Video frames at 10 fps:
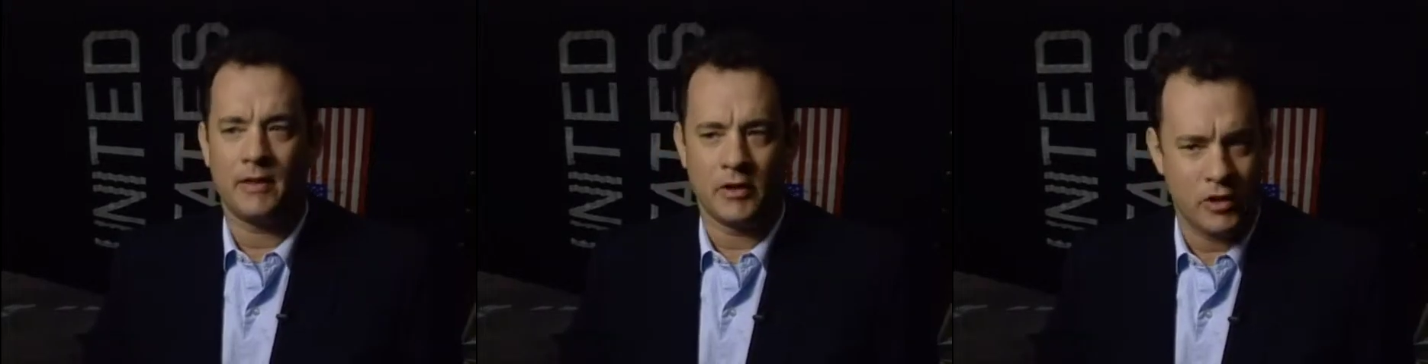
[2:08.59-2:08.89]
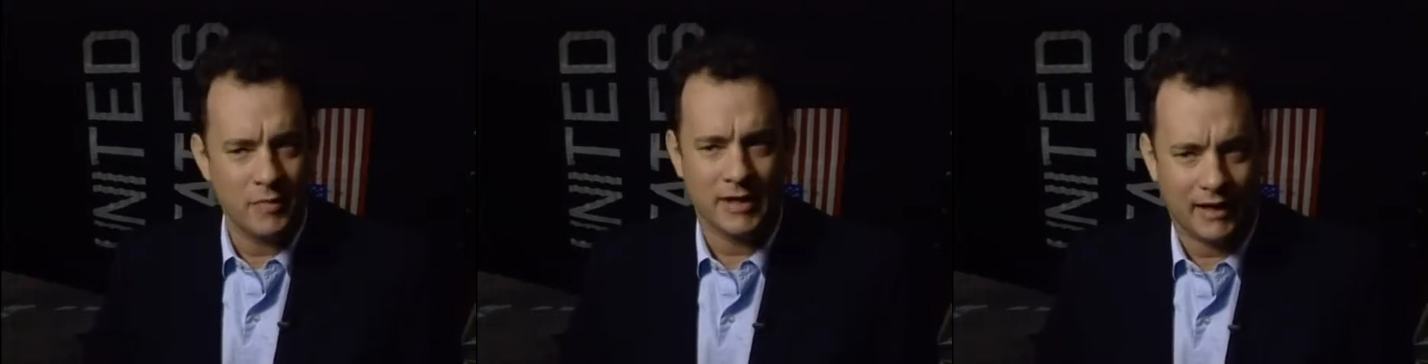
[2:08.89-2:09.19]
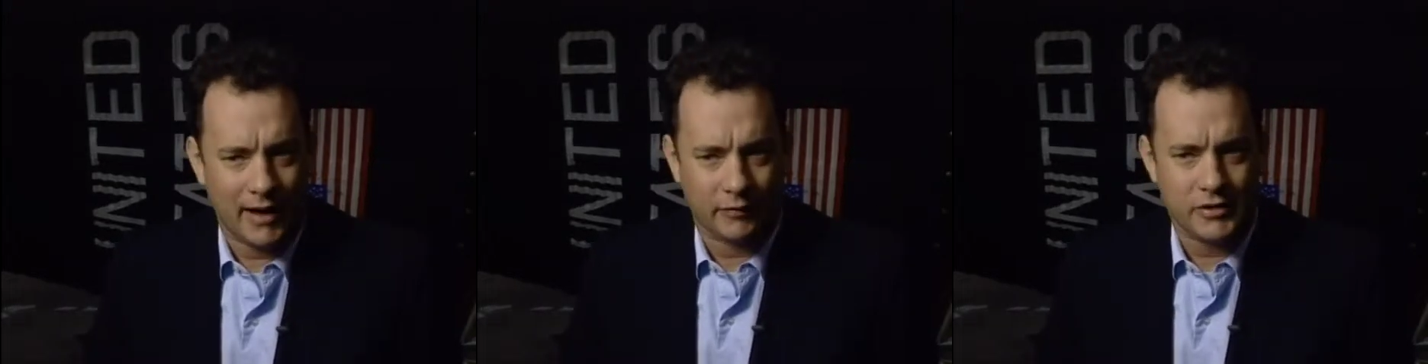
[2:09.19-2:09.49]

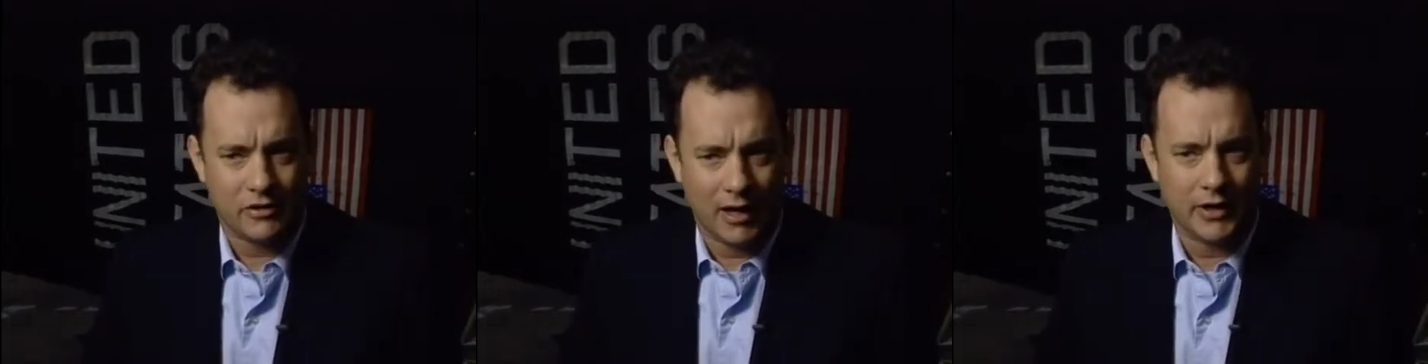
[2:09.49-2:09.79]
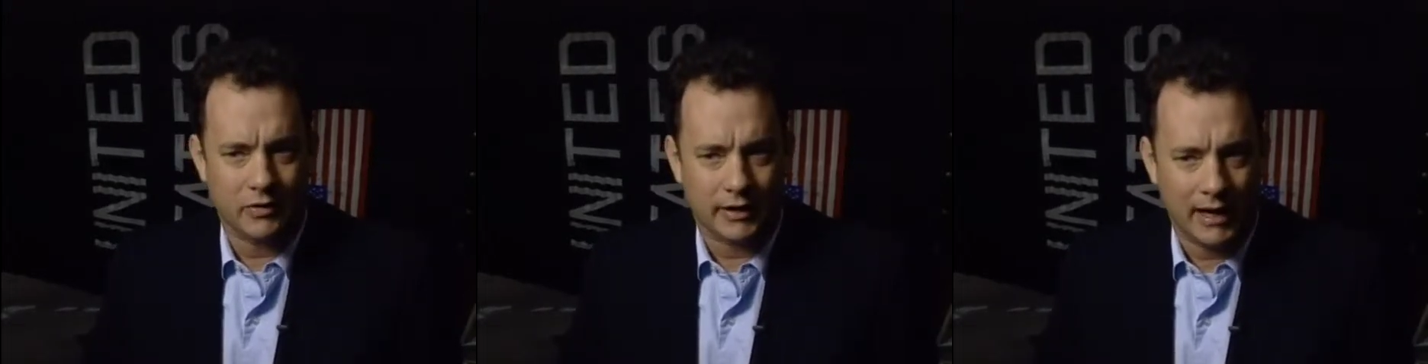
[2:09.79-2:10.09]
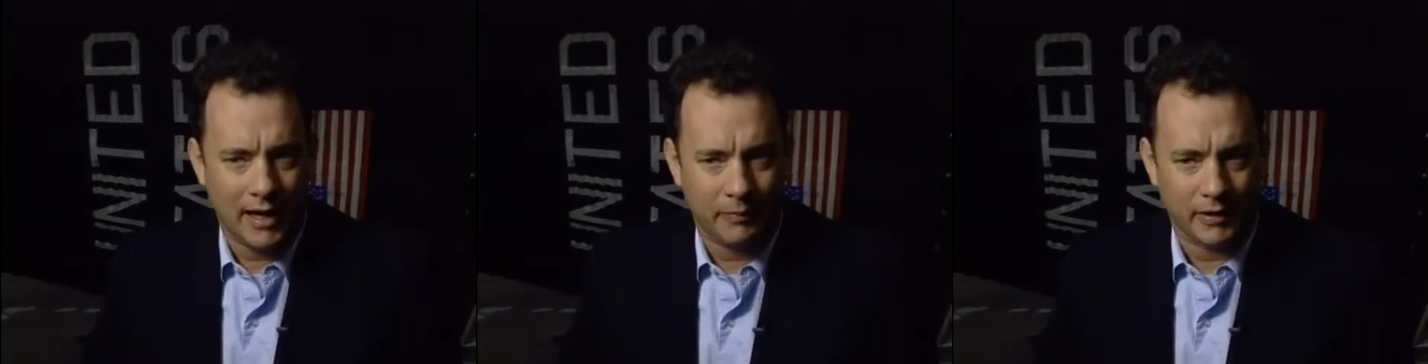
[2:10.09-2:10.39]
humankind was trying to
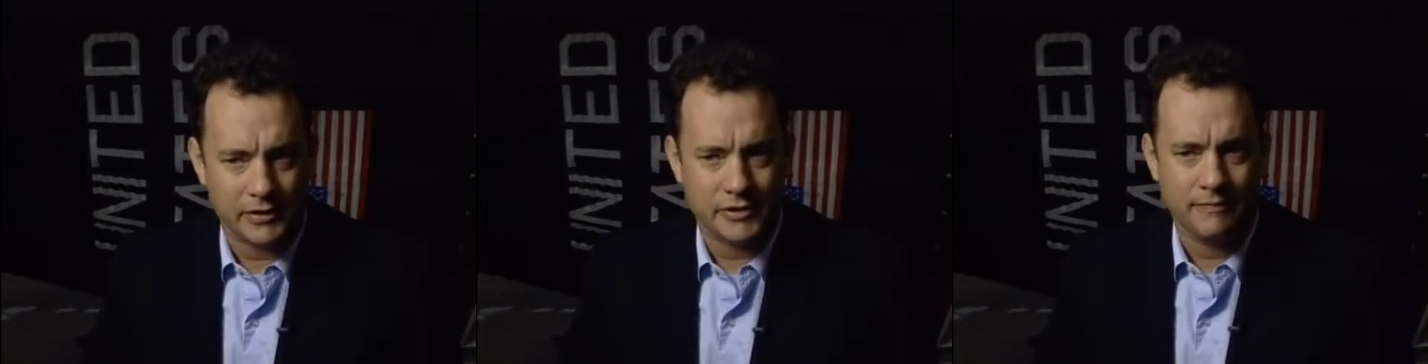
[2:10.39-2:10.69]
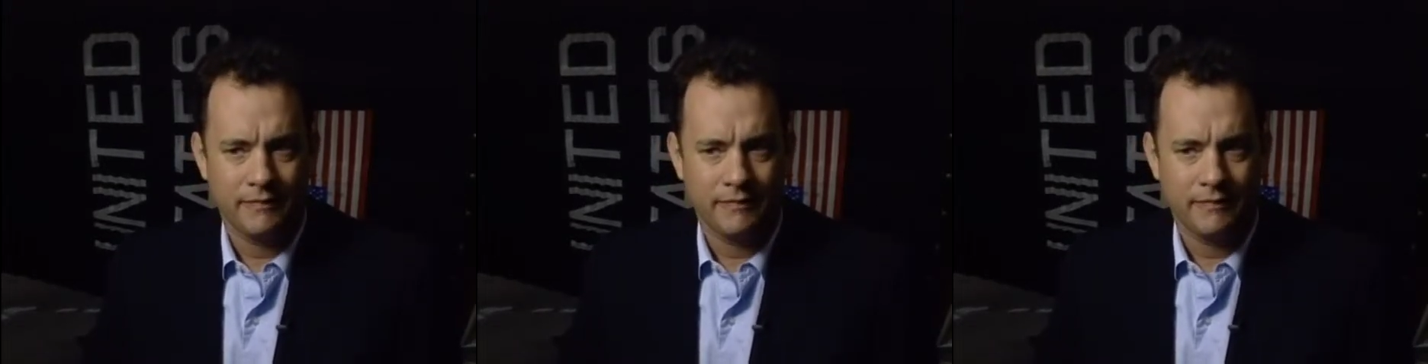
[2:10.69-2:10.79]
accomplish.